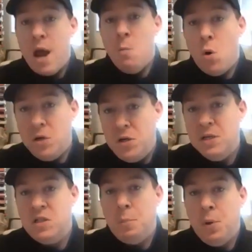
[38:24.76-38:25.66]
more
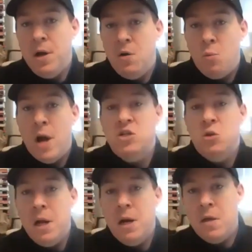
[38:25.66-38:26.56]
disciplined and
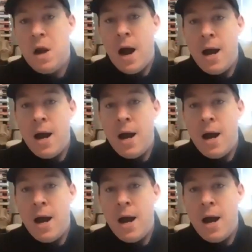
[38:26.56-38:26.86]
regimented than I